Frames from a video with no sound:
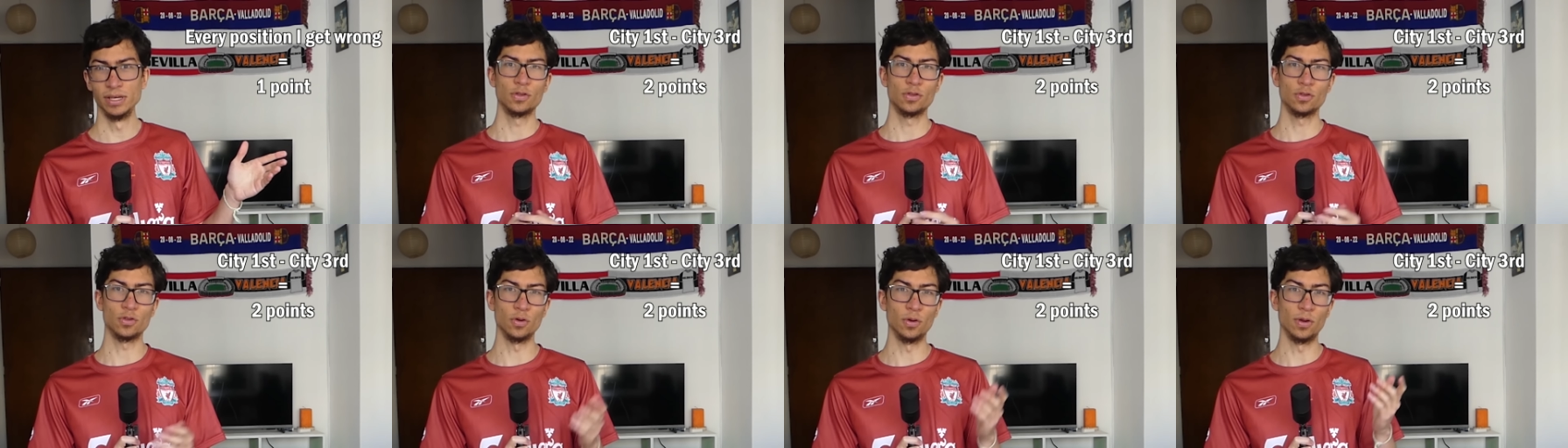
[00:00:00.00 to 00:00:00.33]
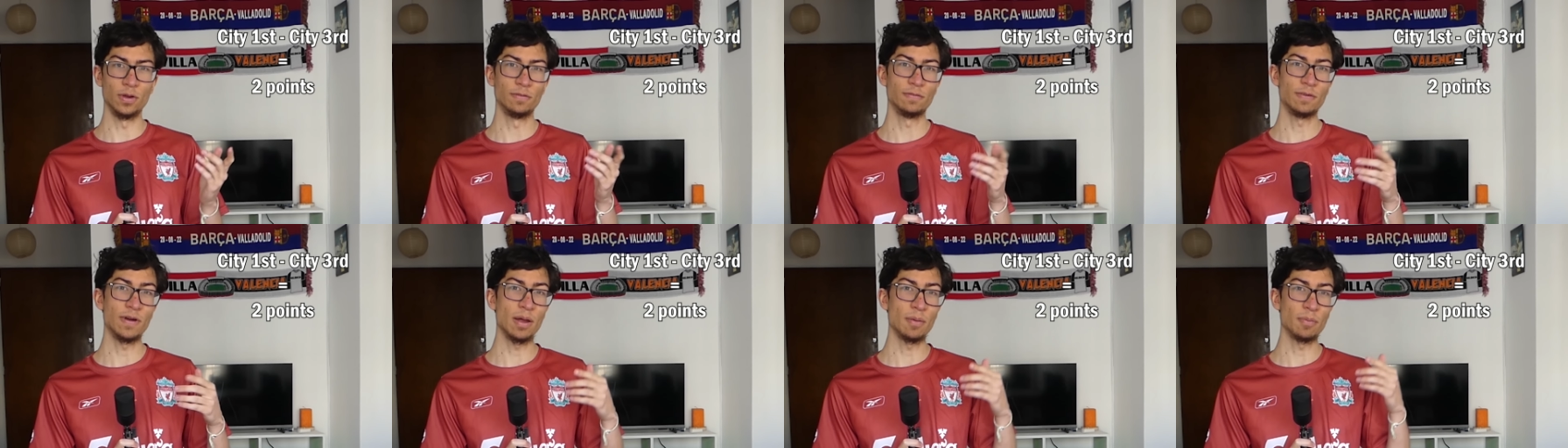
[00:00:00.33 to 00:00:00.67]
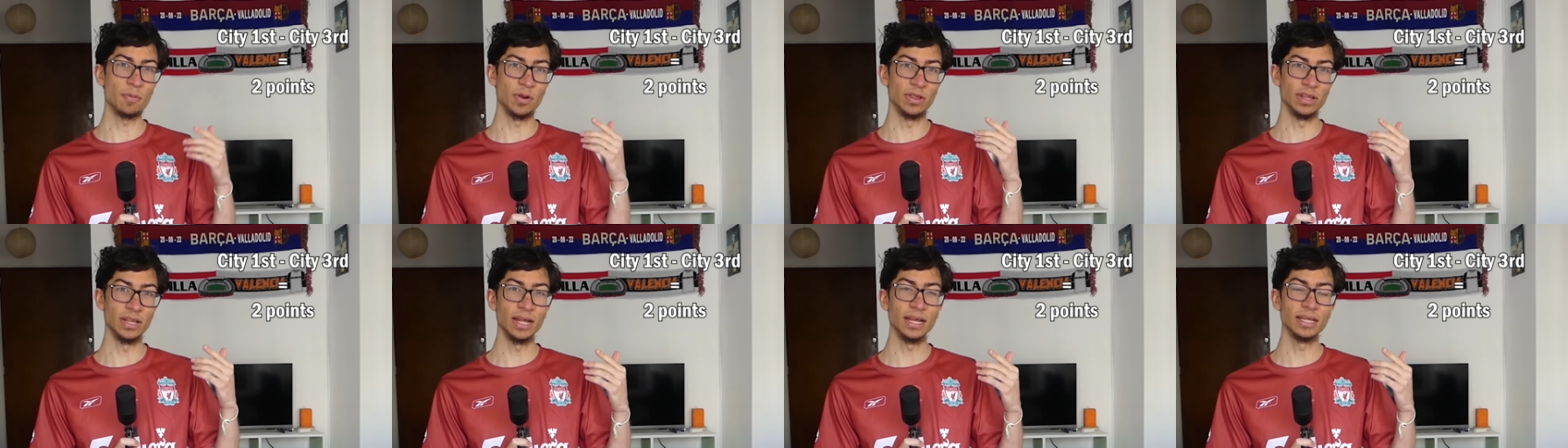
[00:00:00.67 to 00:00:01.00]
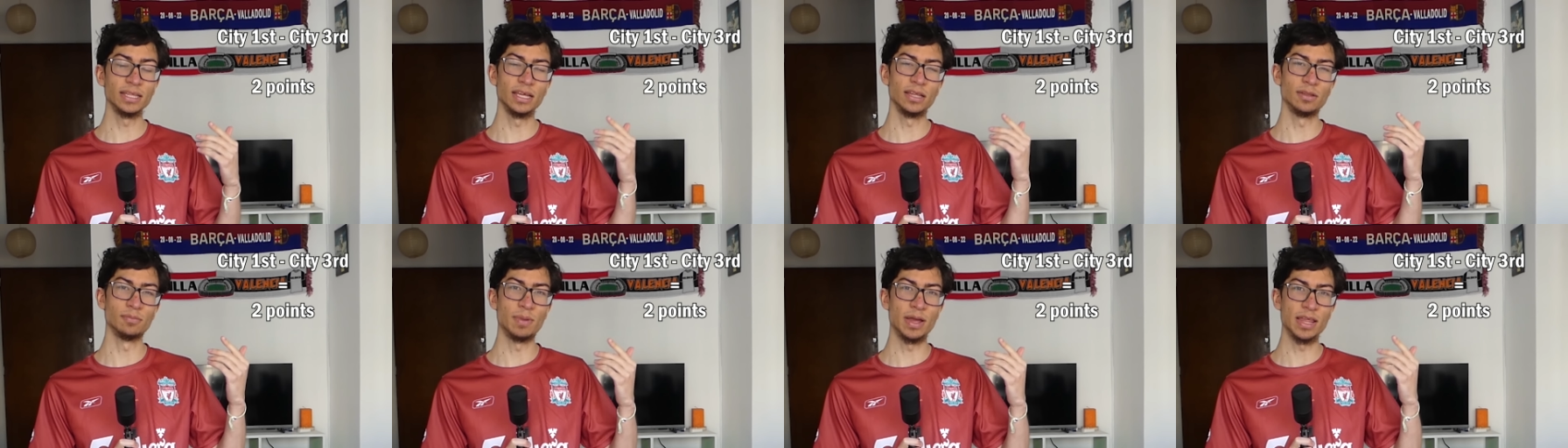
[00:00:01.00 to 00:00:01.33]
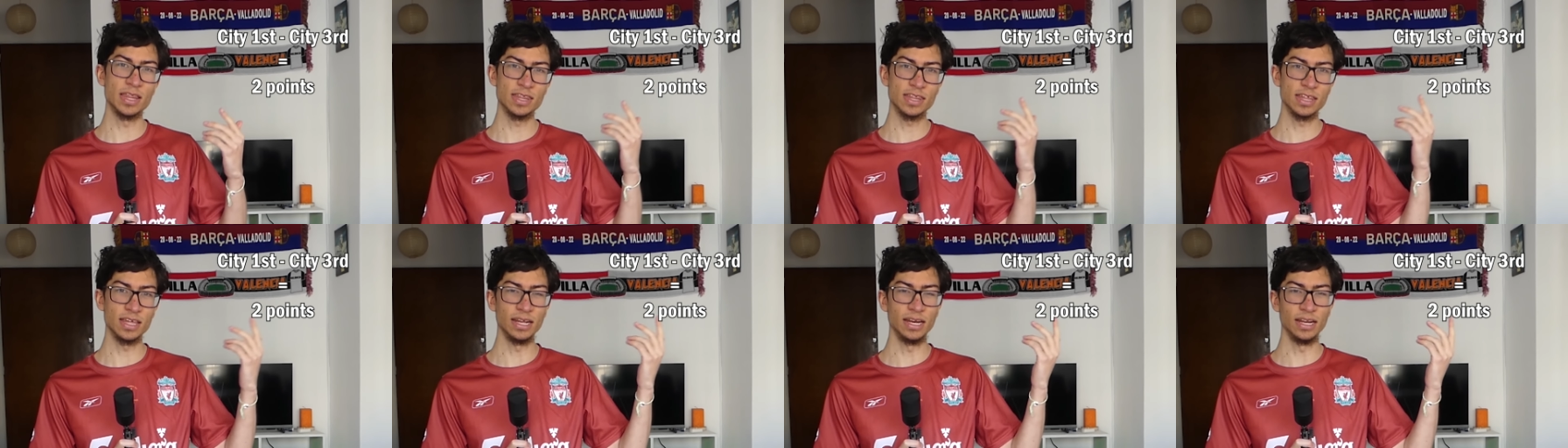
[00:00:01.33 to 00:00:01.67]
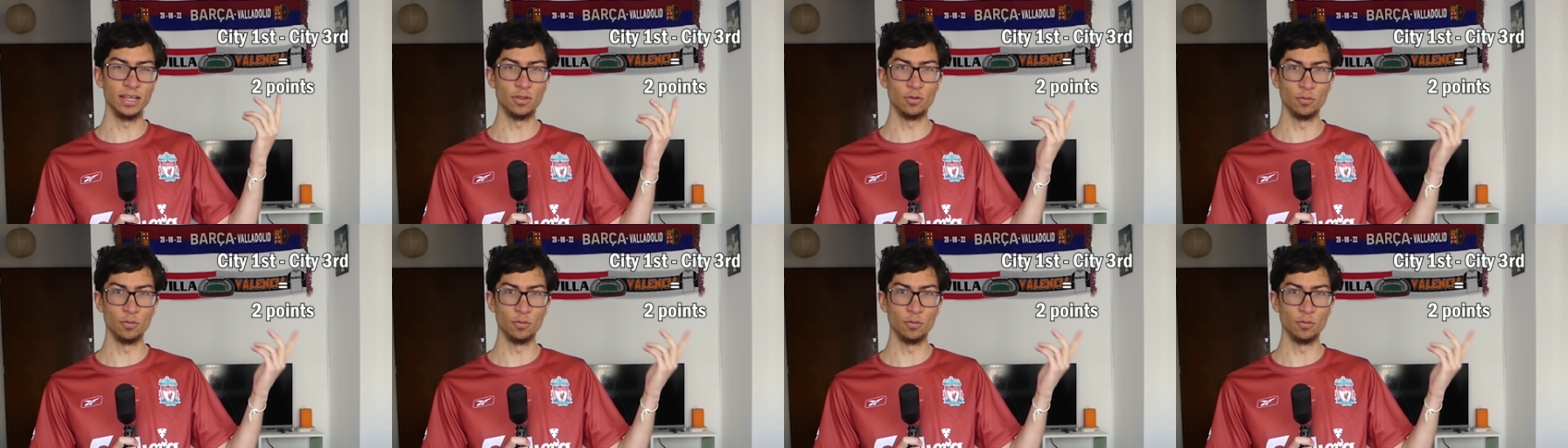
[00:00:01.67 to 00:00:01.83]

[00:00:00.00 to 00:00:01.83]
So if I predicted Man City